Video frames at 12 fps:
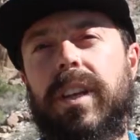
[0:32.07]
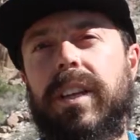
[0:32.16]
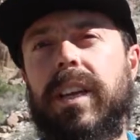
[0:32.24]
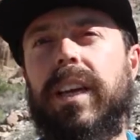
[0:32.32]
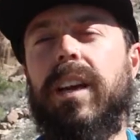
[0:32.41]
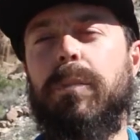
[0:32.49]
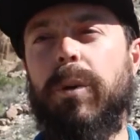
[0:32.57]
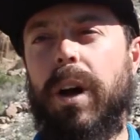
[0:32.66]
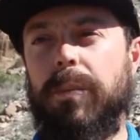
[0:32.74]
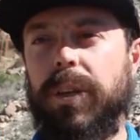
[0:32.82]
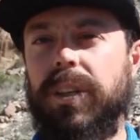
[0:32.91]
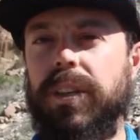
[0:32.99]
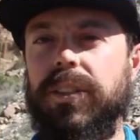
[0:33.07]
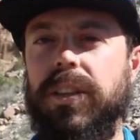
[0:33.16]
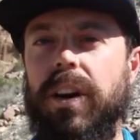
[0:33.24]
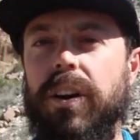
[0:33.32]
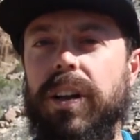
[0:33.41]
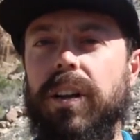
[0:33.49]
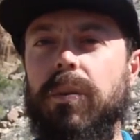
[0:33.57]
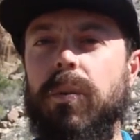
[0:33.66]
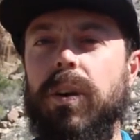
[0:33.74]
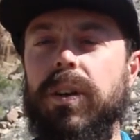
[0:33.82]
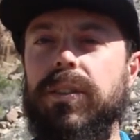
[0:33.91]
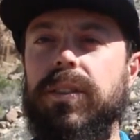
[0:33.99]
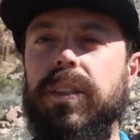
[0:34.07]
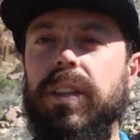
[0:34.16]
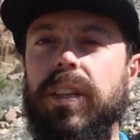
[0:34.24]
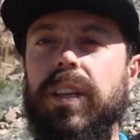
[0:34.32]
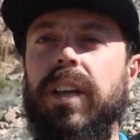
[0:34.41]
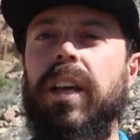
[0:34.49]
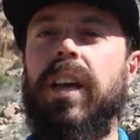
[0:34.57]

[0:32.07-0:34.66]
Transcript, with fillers: thing that kind of brought me to this area was the